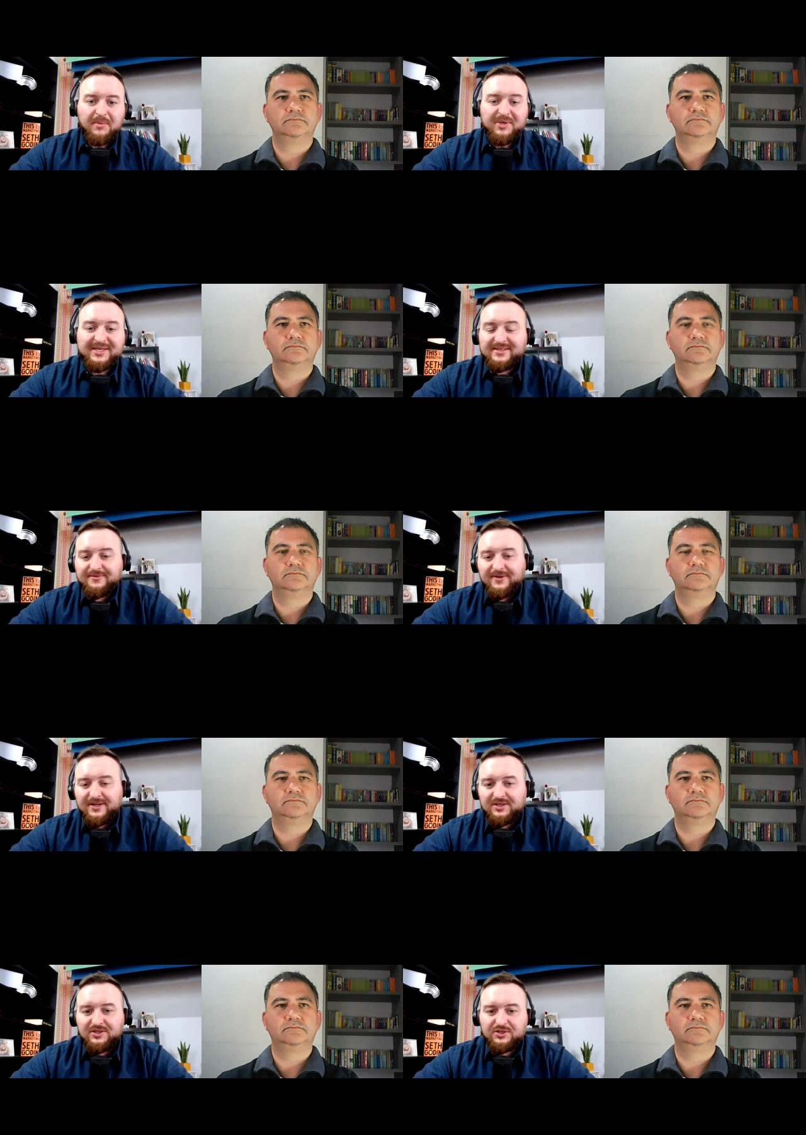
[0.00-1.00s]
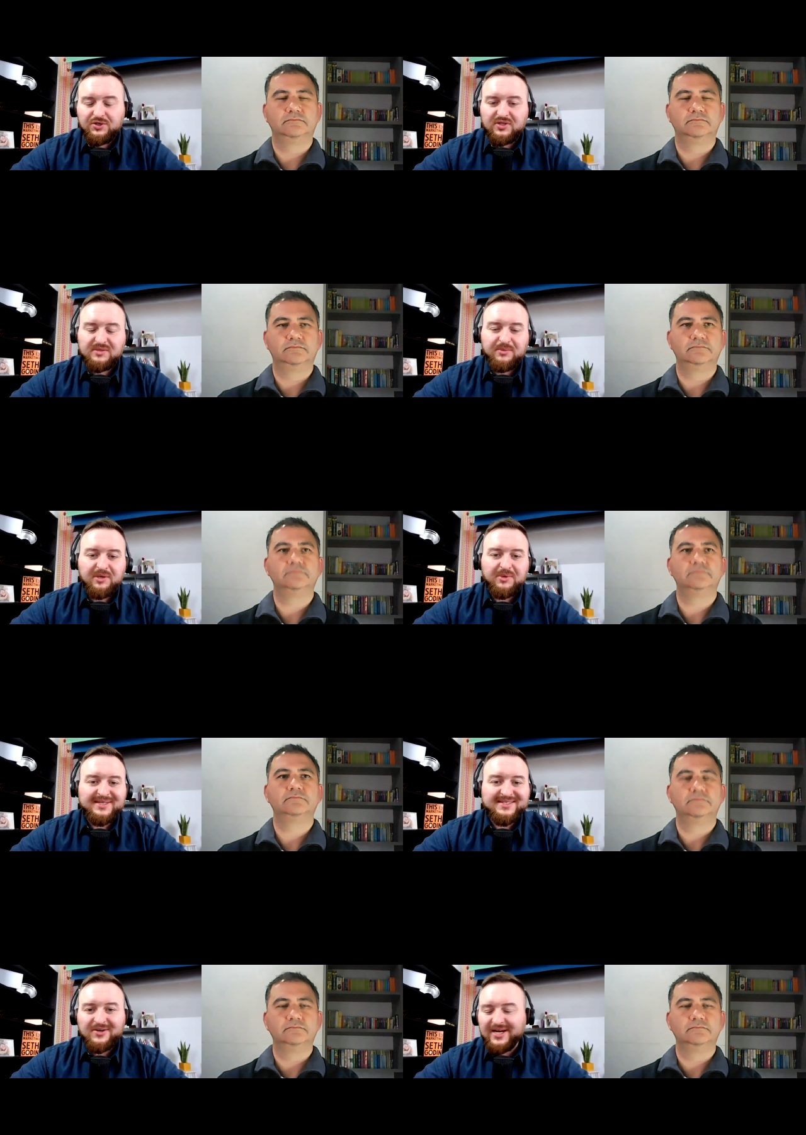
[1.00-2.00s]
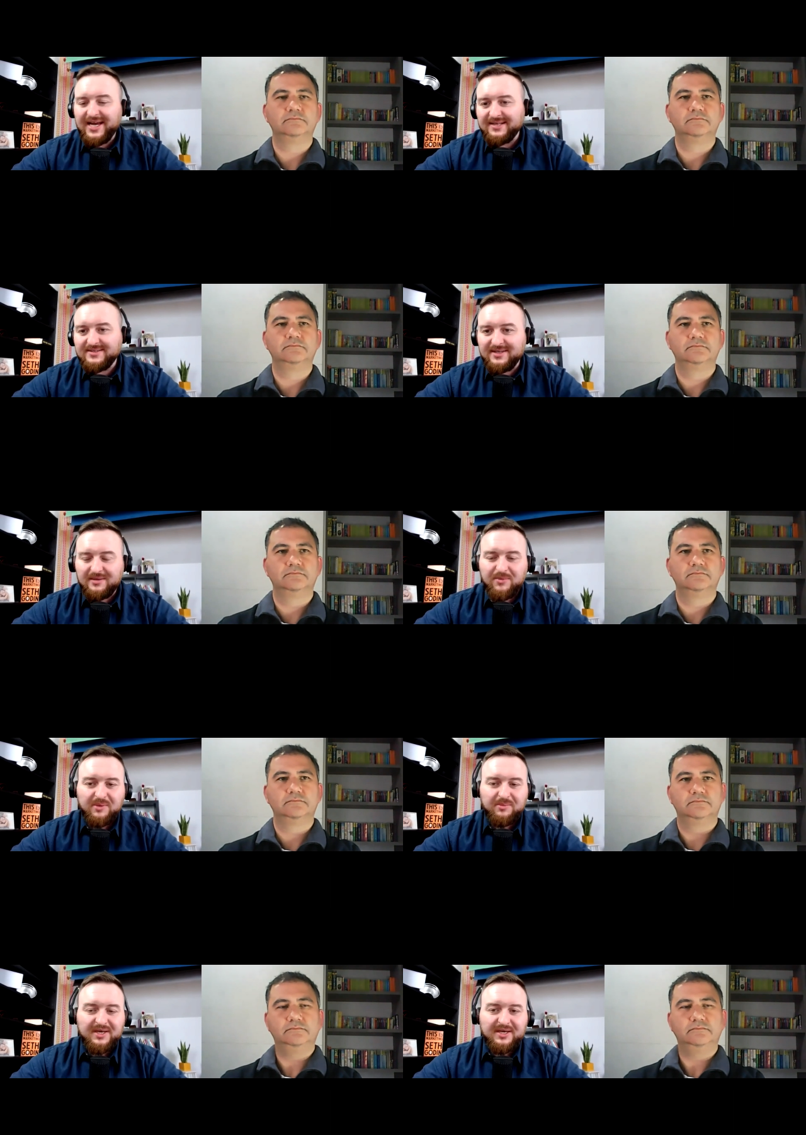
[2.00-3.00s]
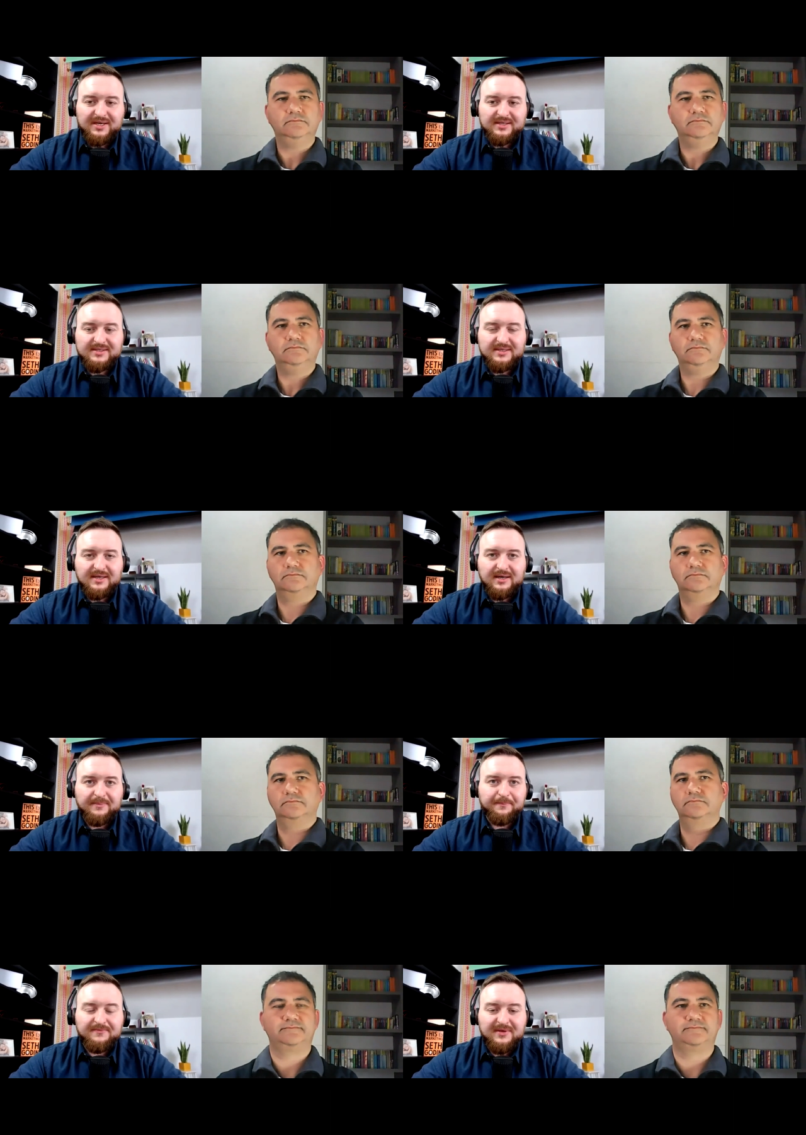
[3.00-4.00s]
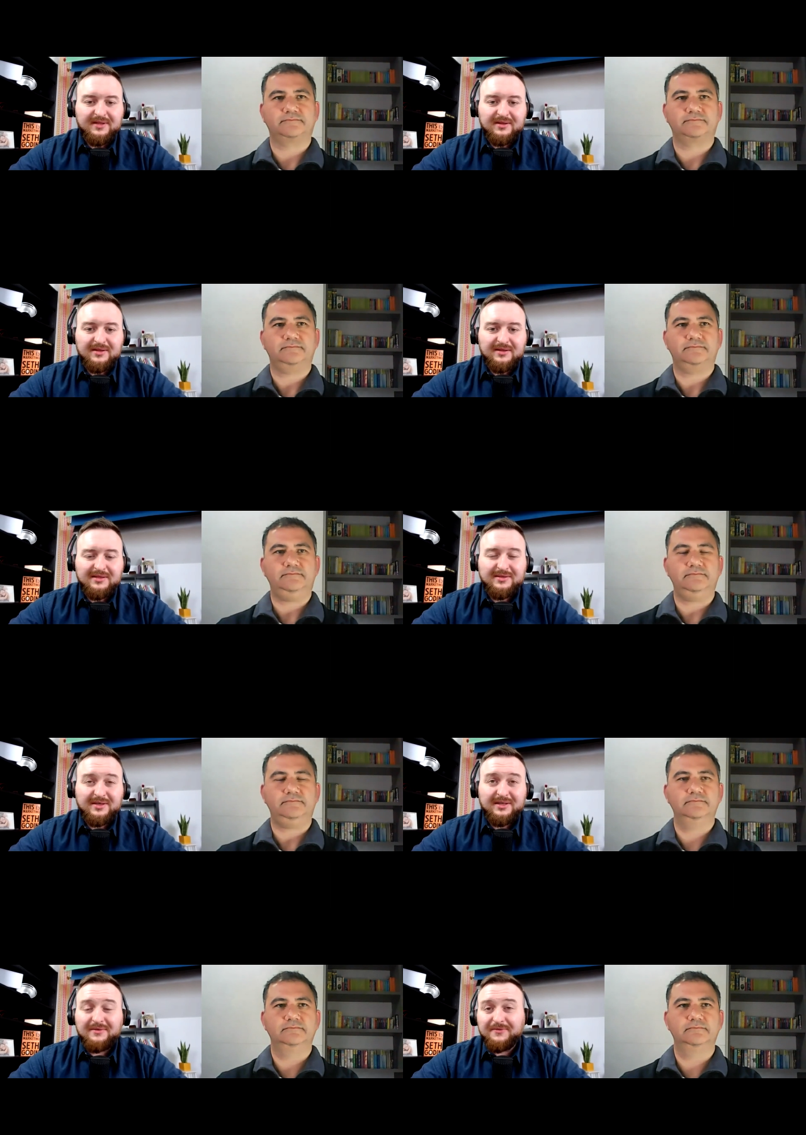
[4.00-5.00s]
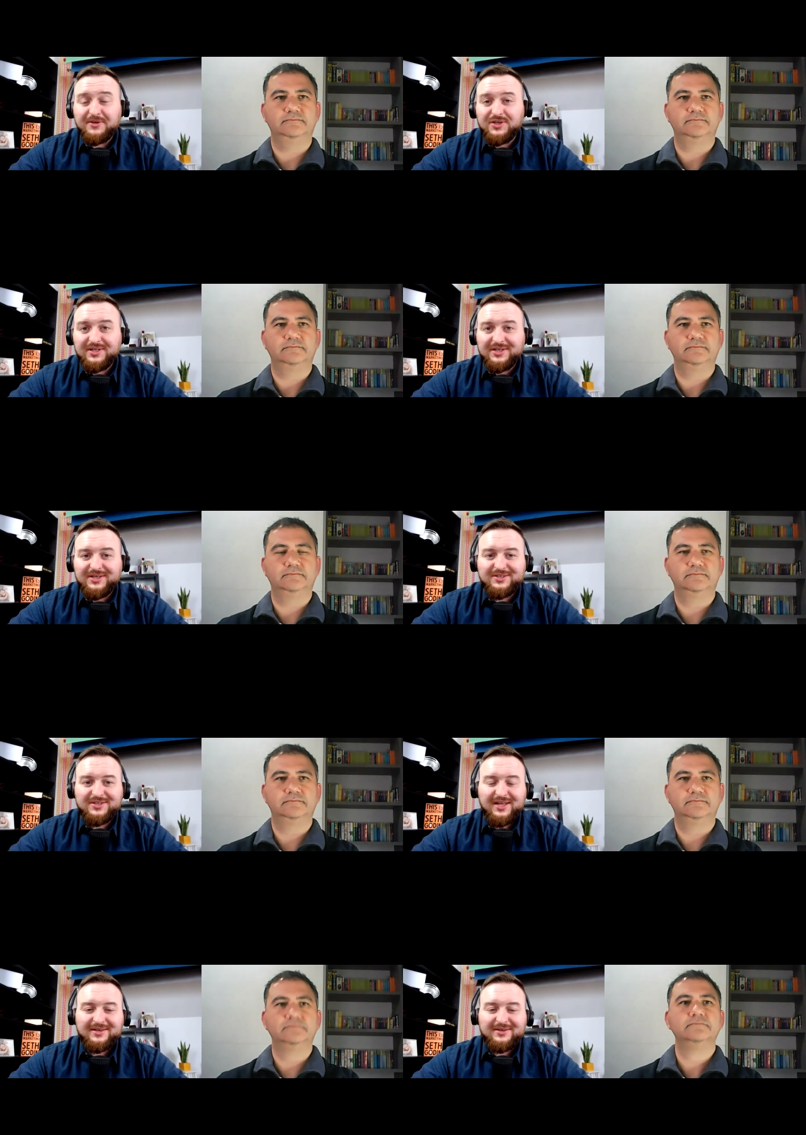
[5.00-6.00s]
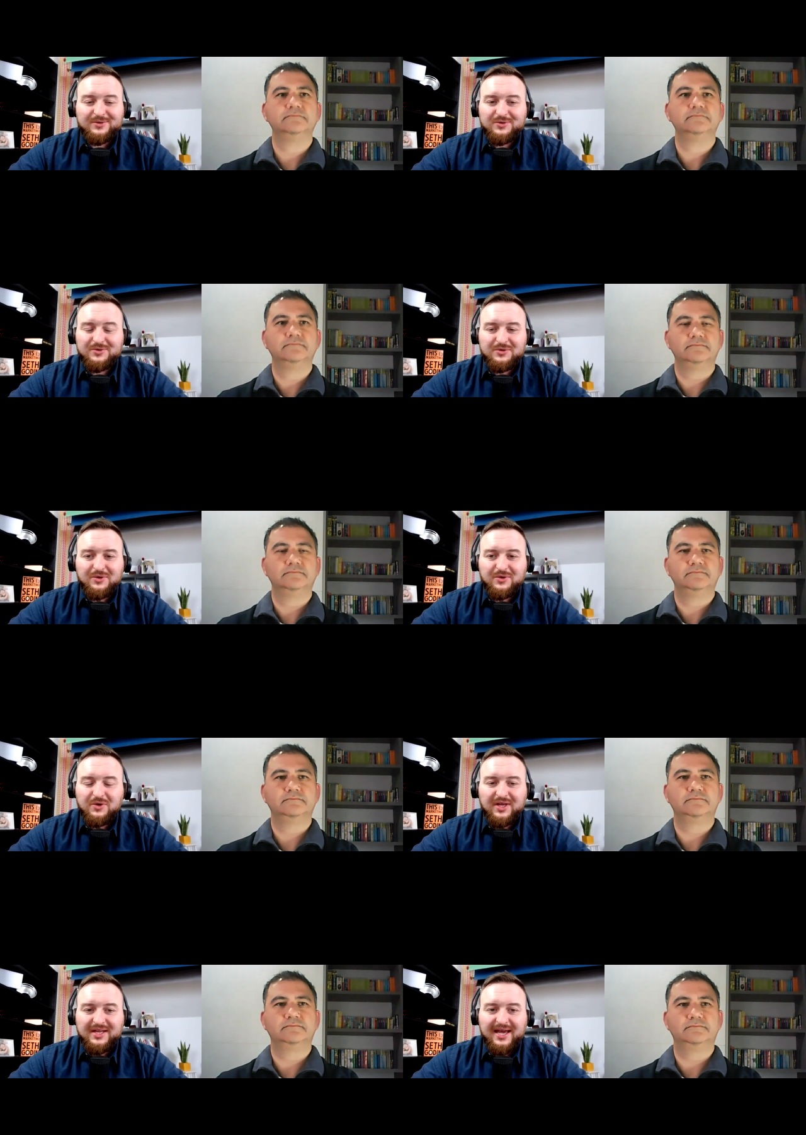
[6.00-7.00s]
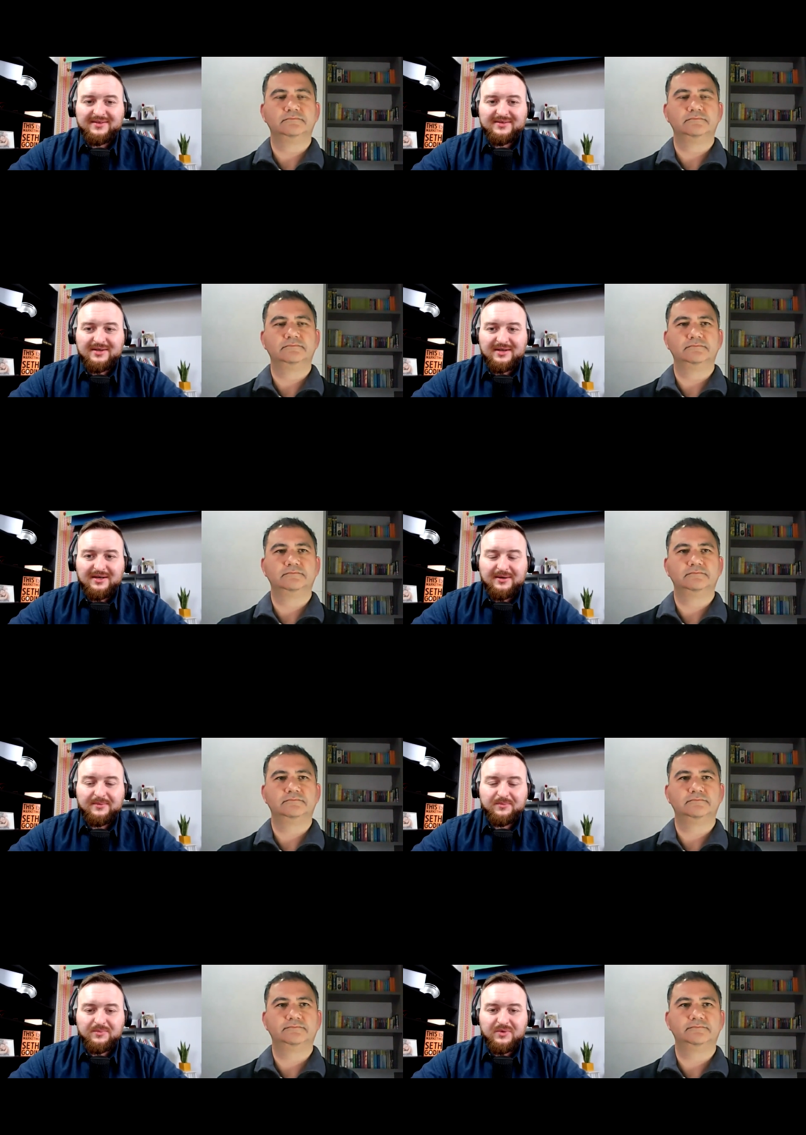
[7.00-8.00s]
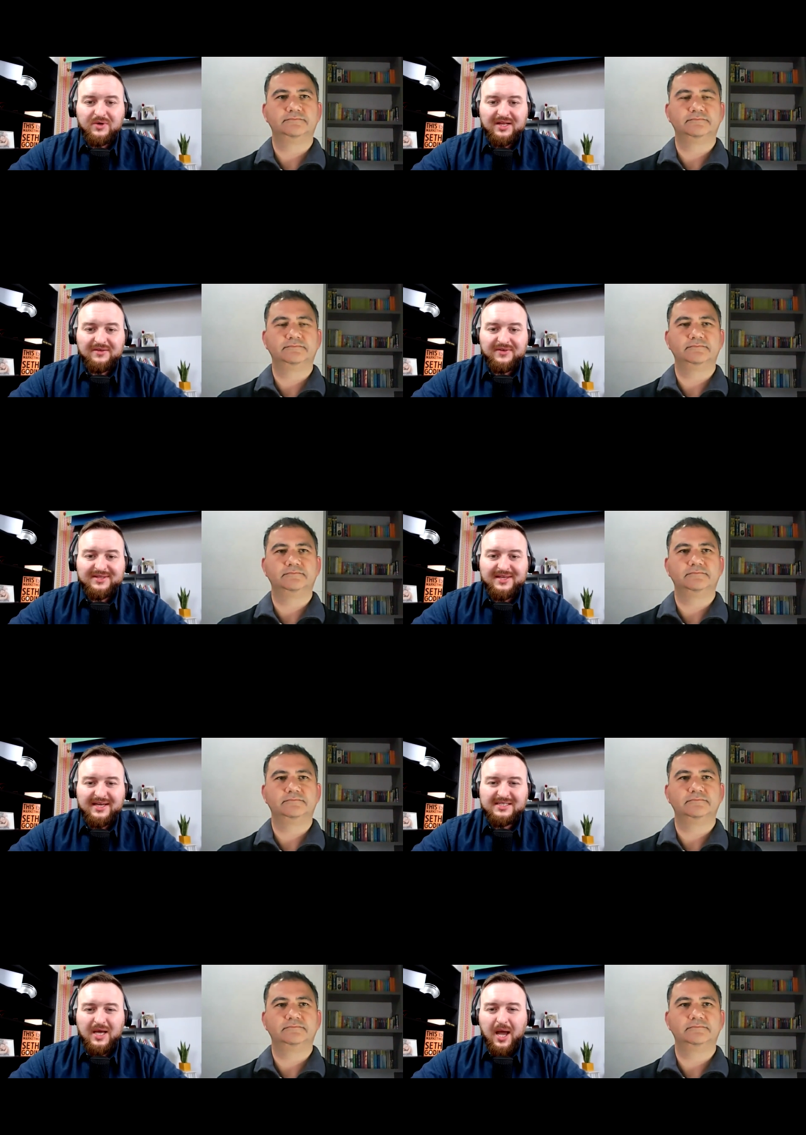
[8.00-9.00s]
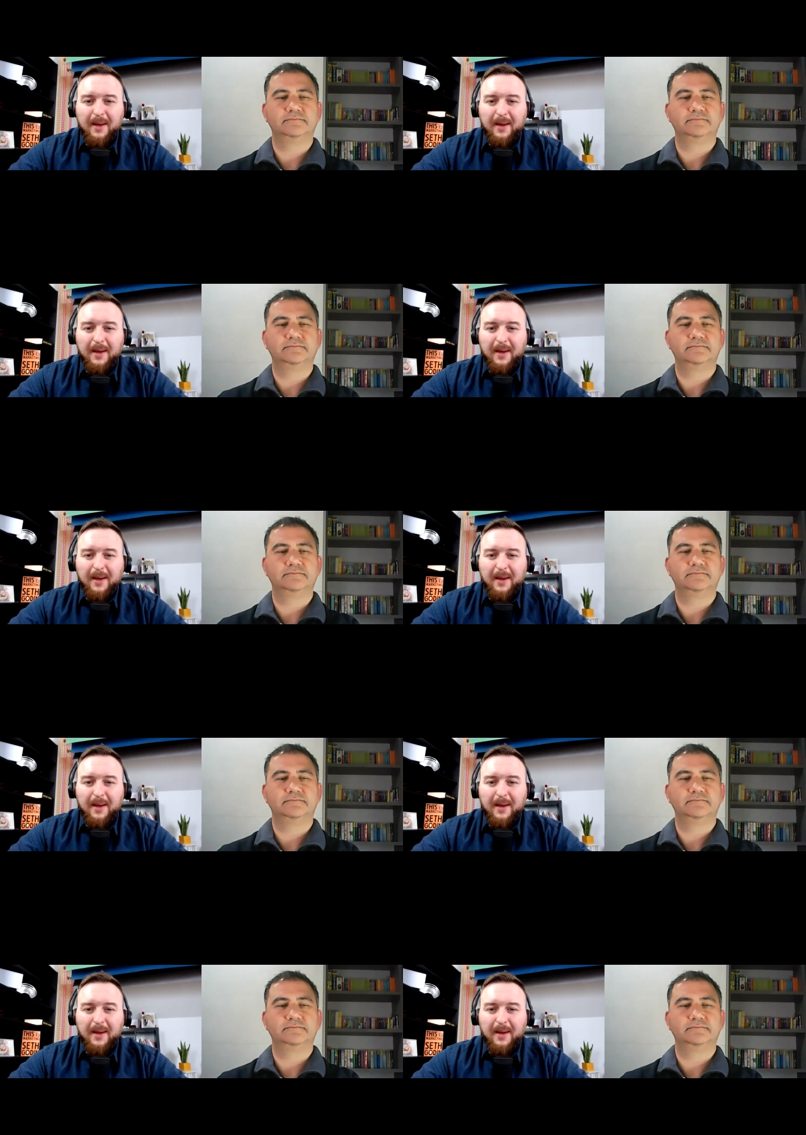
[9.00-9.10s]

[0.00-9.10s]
Speaker 1: maybe it's a funny t-shirt maybe it's sarcastic maybe it's um, let's say in the fishing niche like you, you can add uh, relevant tags